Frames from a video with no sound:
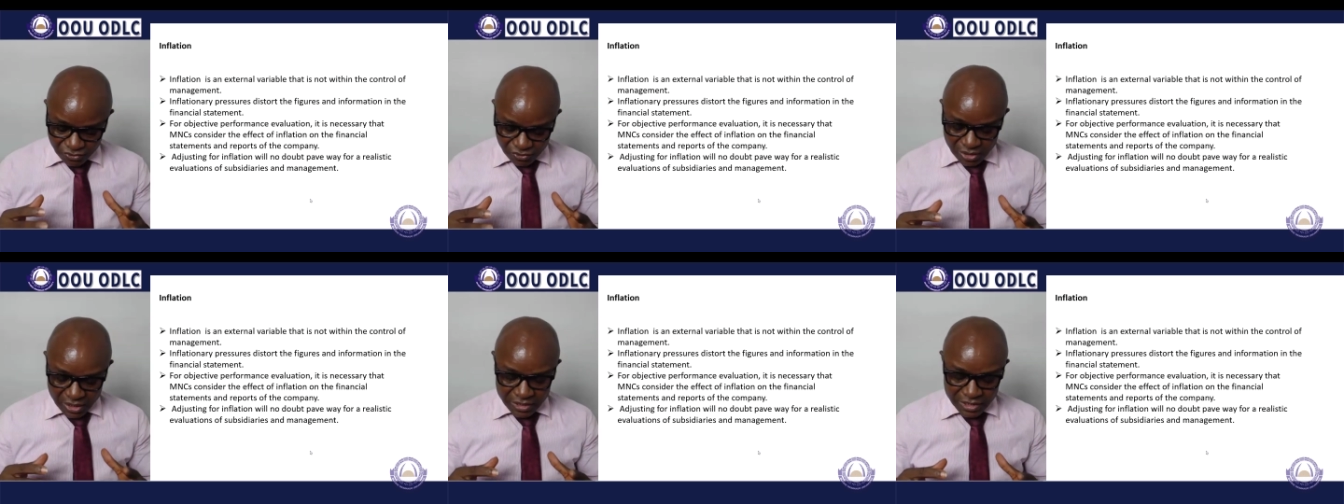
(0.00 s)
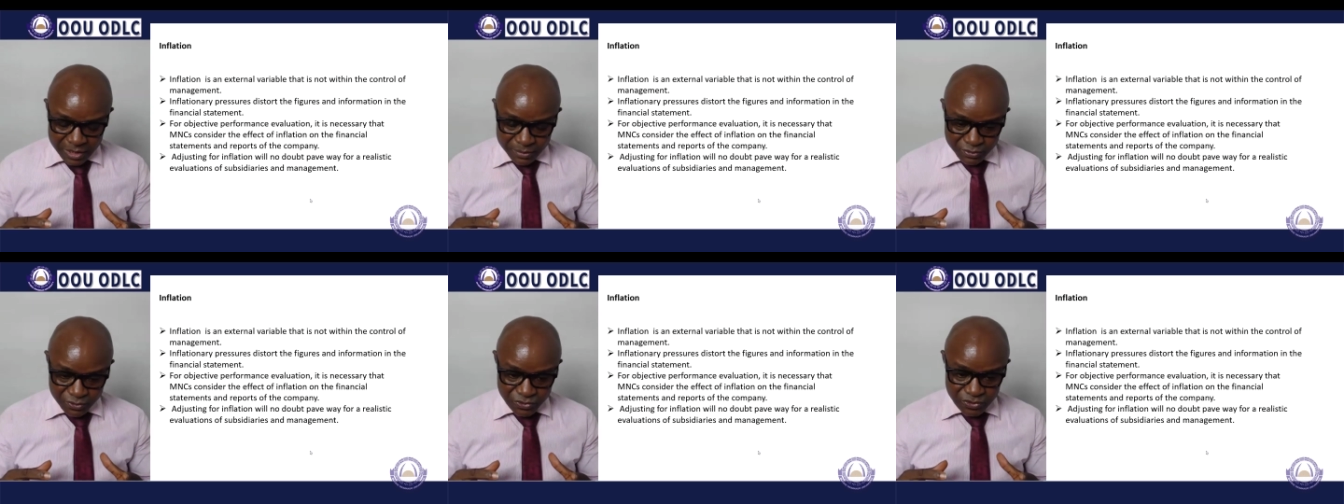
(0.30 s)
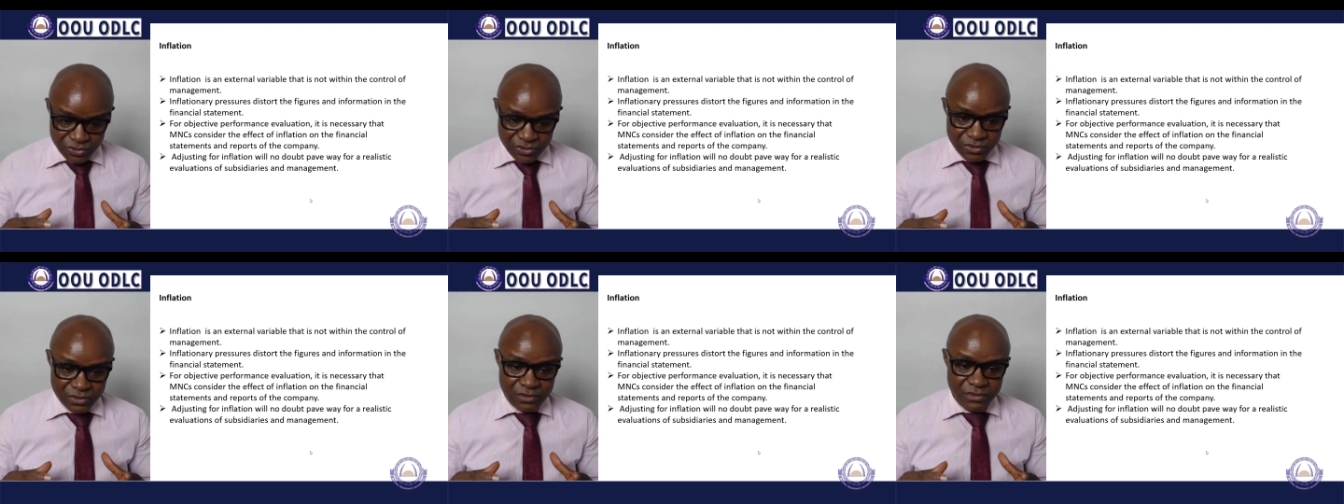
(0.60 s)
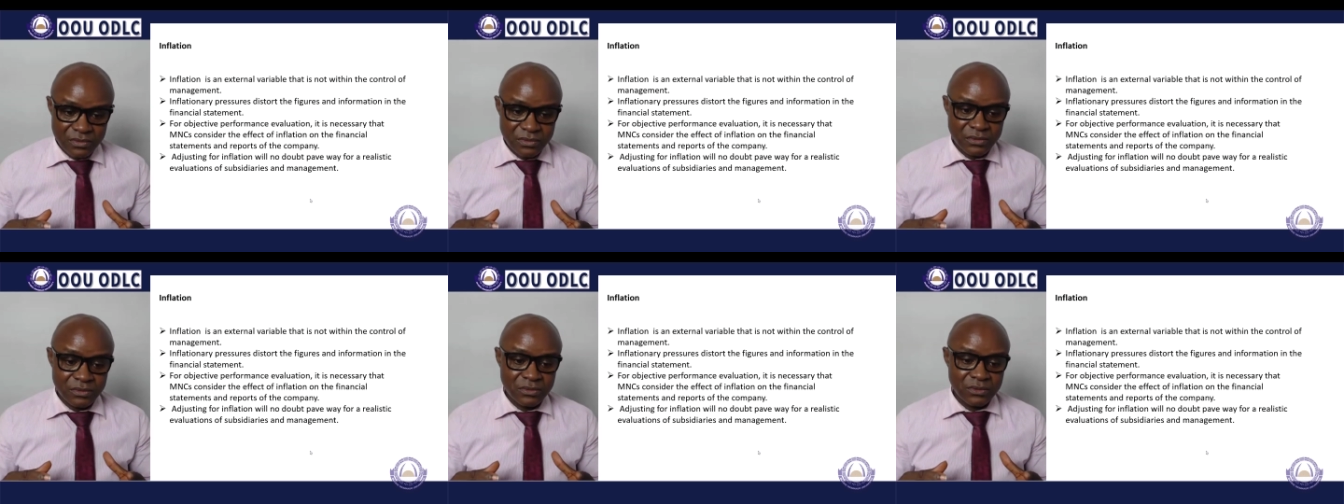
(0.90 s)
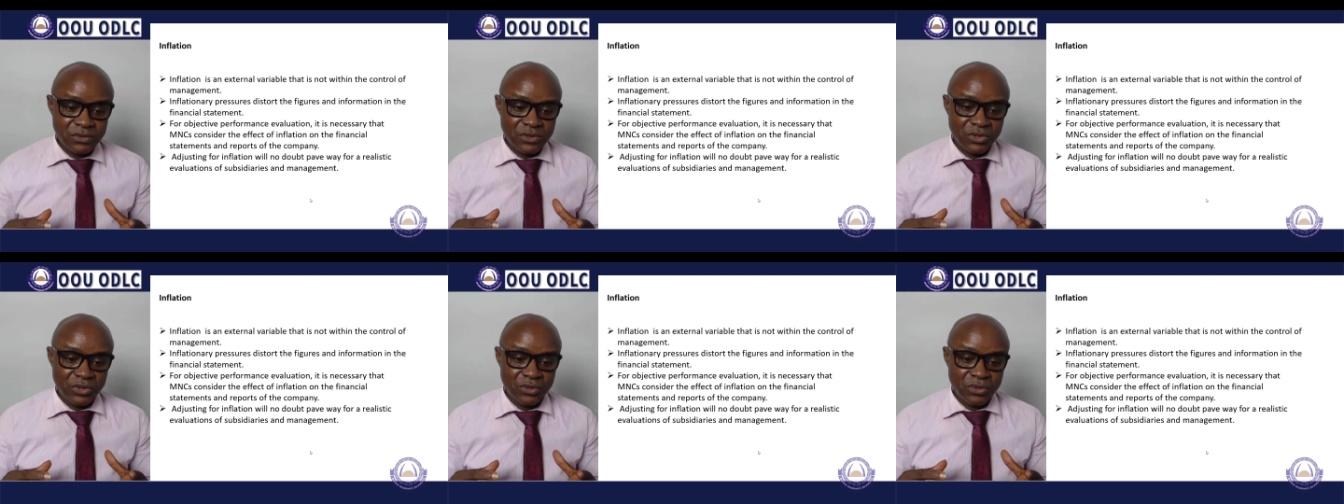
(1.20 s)
enables
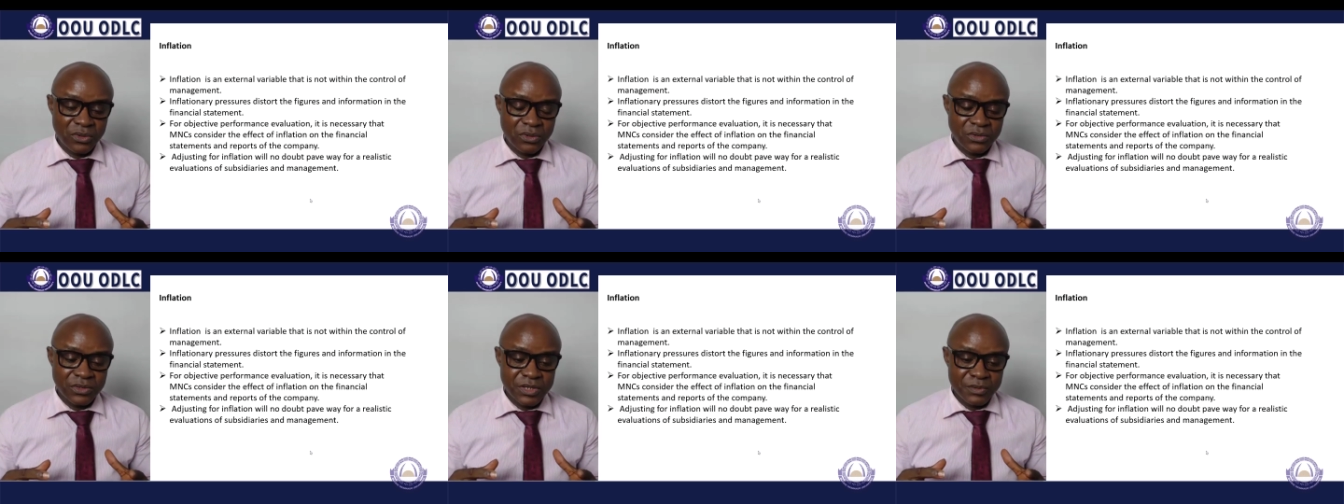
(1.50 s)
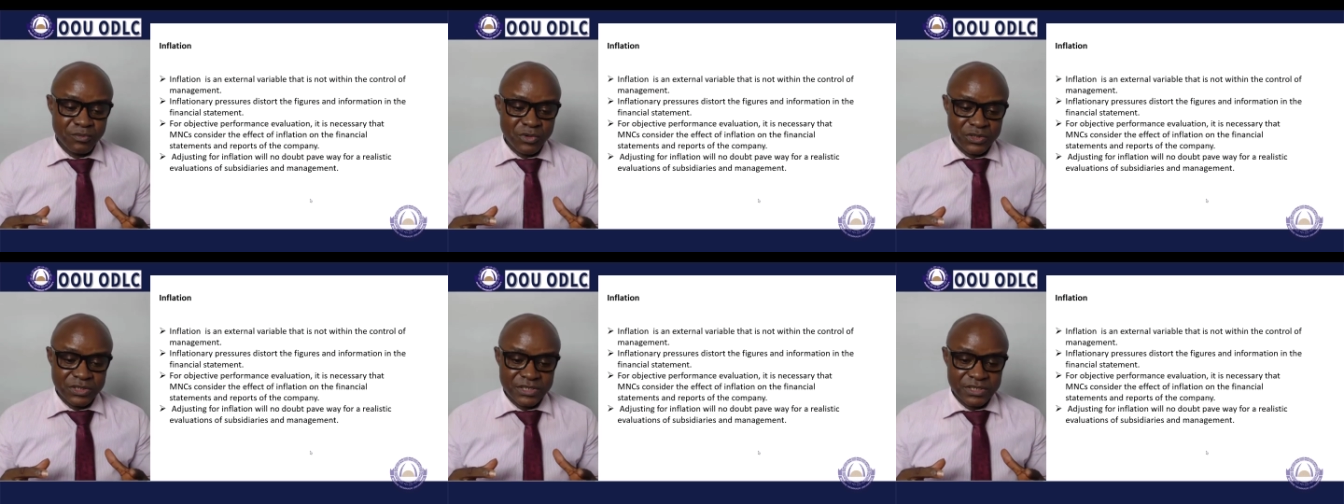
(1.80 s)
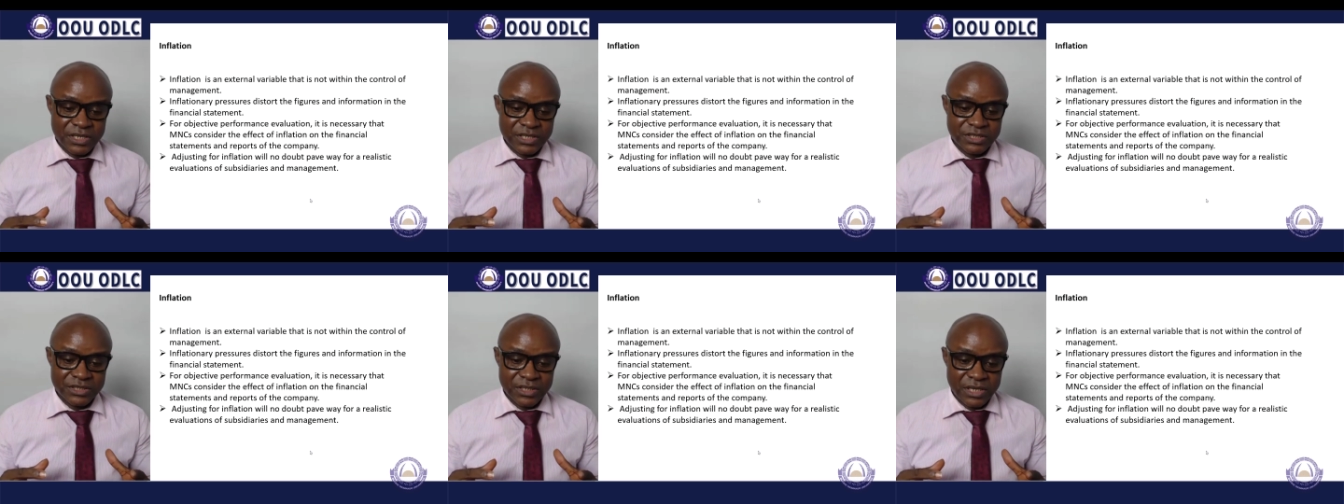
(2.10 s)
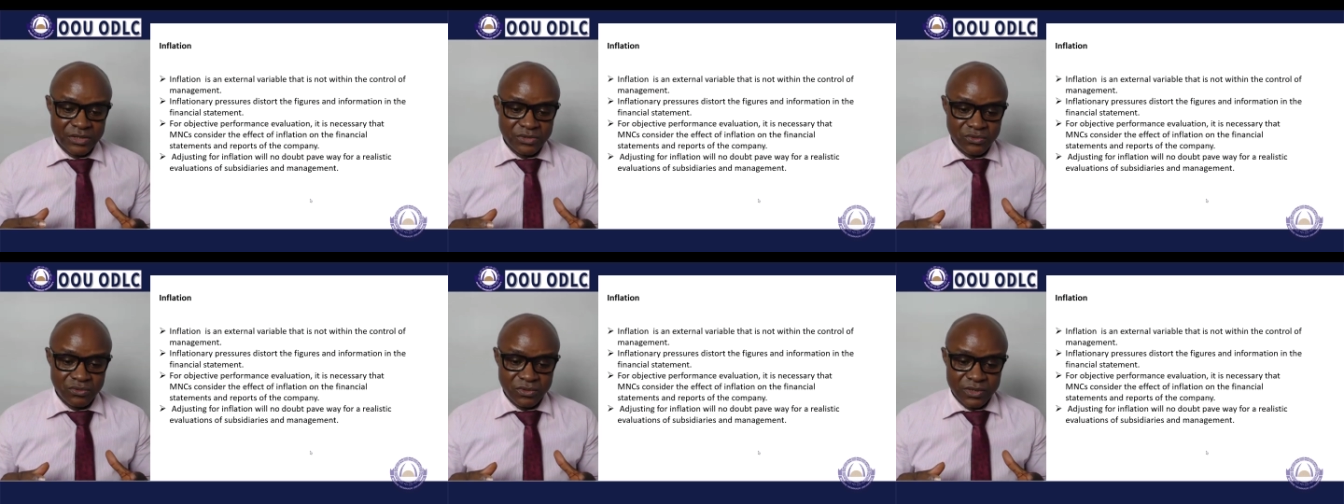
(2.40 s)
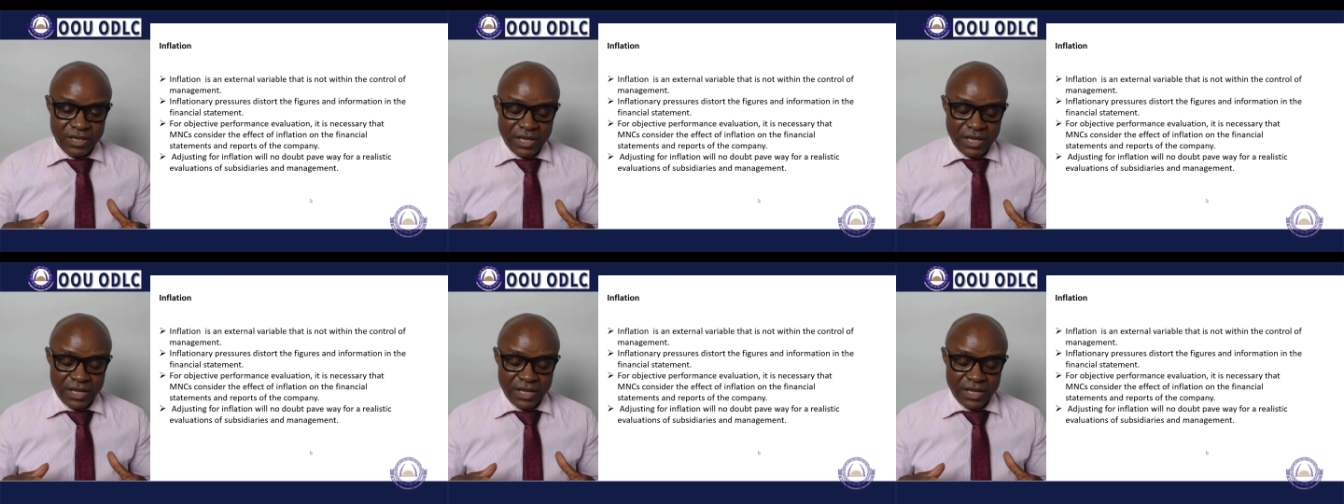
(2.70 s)
the multinational to